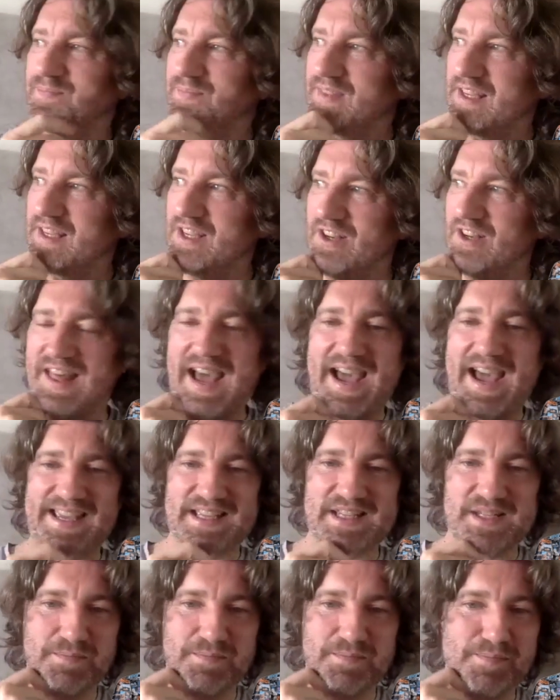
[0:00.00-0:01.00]
you know, the
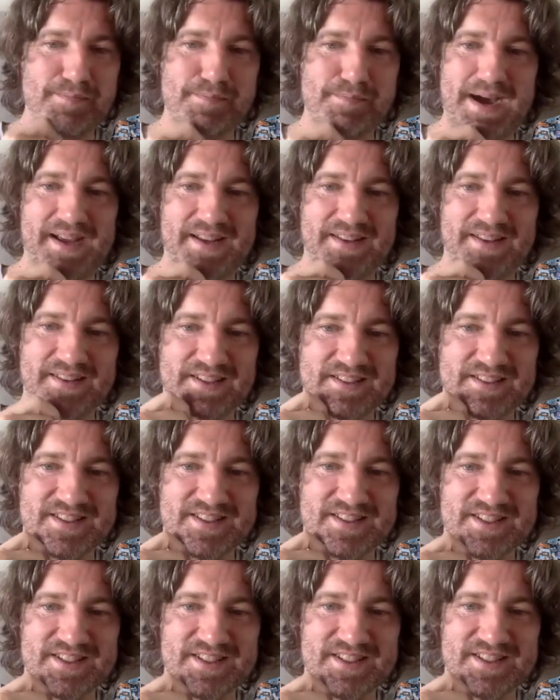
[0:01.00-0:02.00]
X-Man
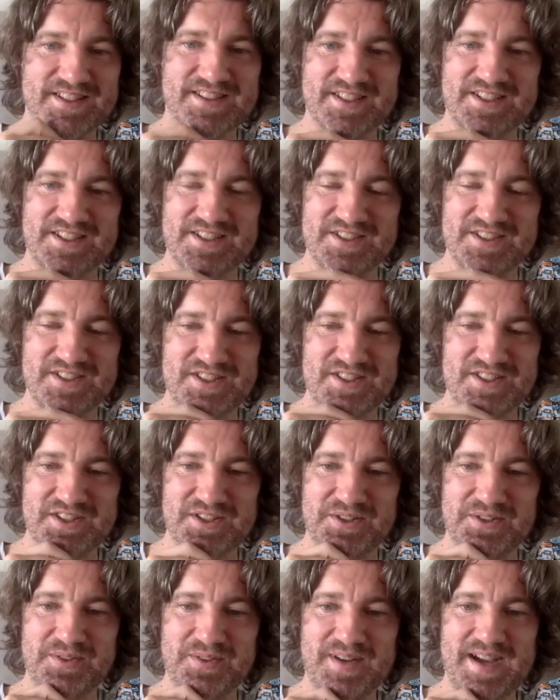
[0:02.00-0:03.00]
that can
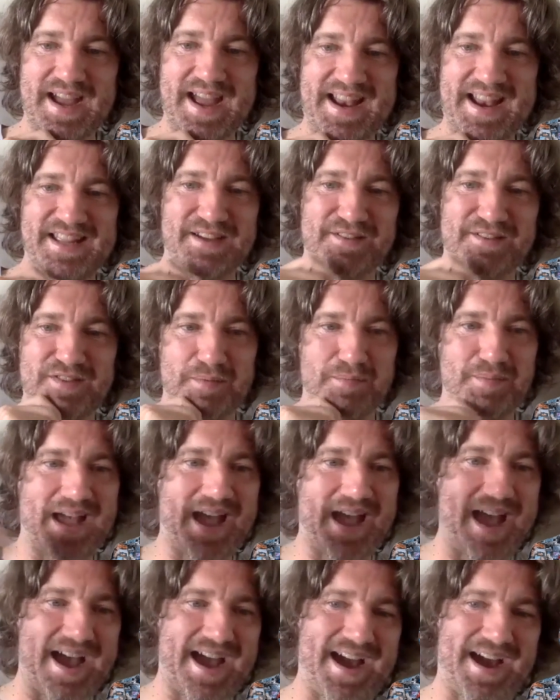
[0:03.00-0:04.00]
do any of
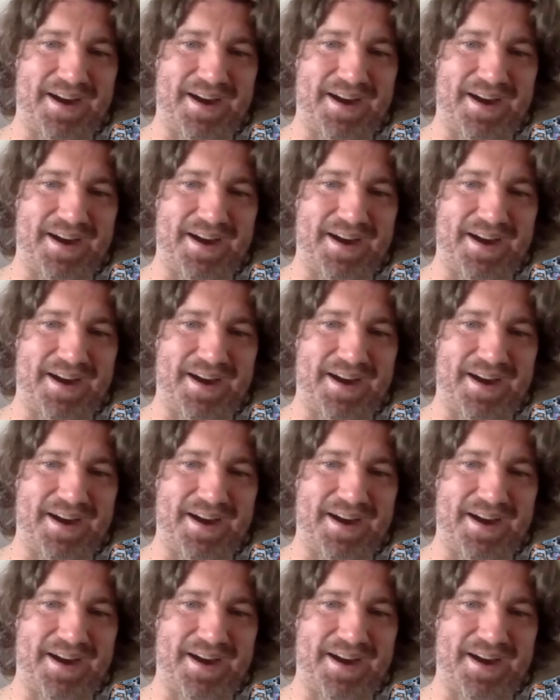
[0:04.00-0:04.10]
the